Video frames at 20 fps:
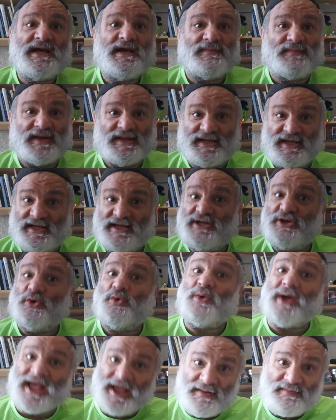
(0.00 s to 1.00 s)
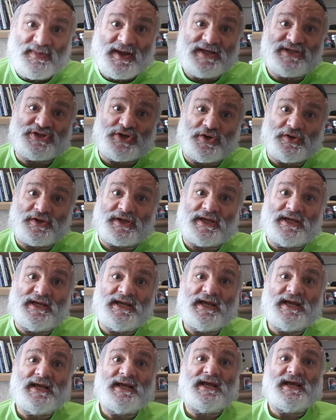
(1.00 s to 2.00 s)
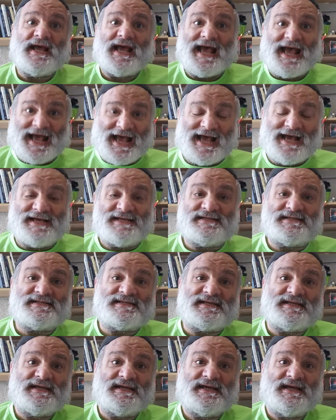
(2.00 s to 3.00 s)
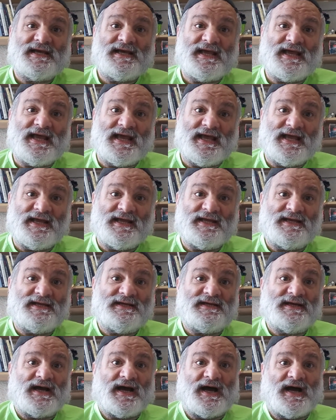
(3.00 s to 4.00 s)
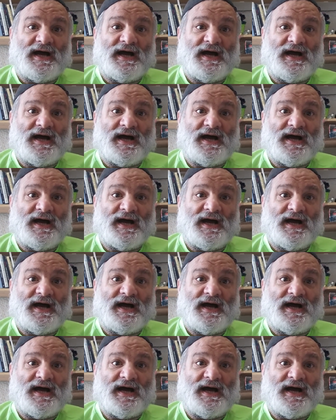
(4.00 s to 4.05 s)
by the EU, and by Turkey as a